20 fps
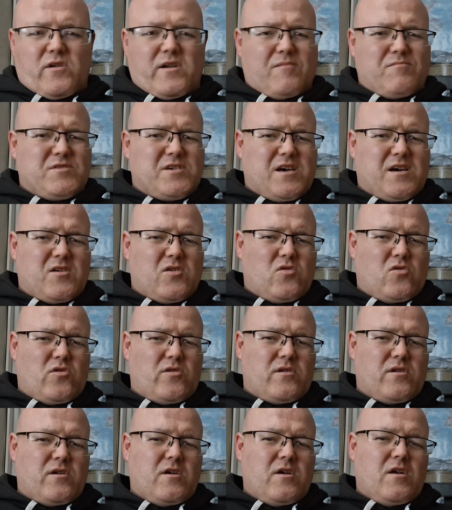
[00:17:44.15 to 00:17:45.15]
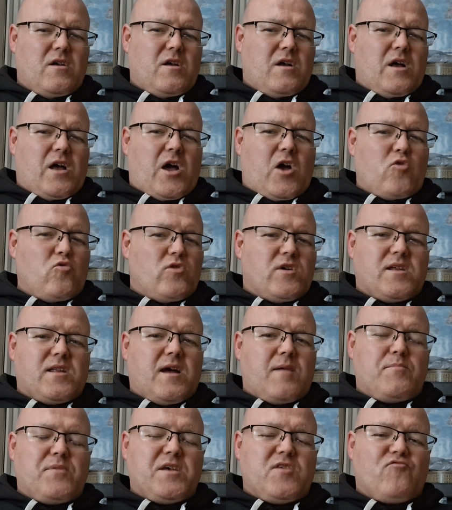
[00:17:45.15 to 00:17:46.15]
And I'm sitting going, how could
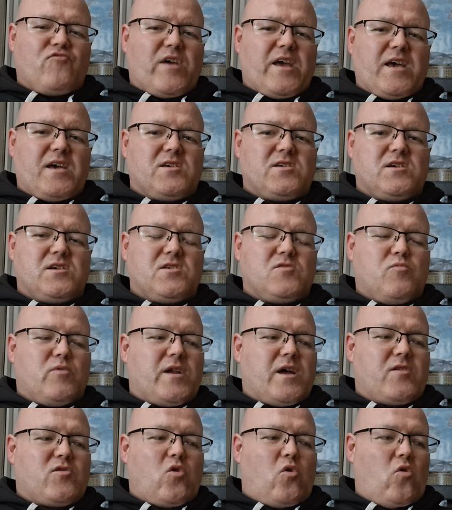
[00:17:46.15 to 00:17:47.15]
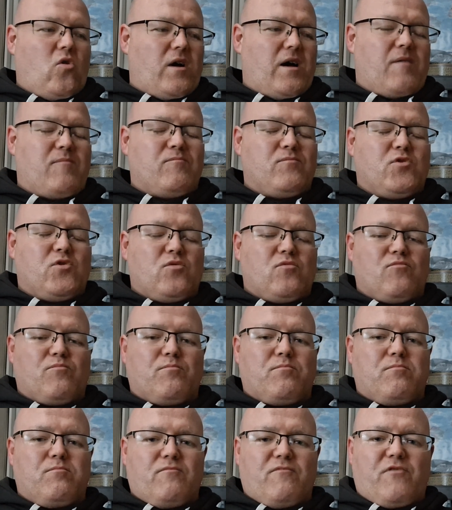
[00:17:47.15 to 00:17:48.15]
I be racist when I taught him
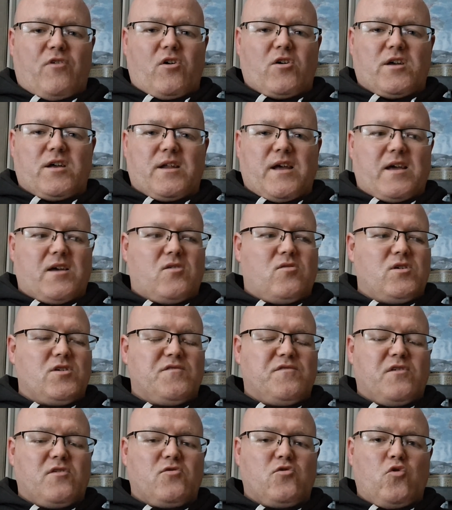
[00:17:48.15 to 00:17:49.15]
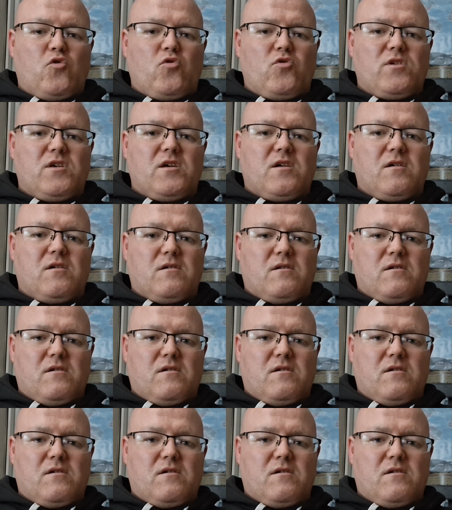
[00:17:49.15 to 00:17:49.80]
fucking English for 2 years?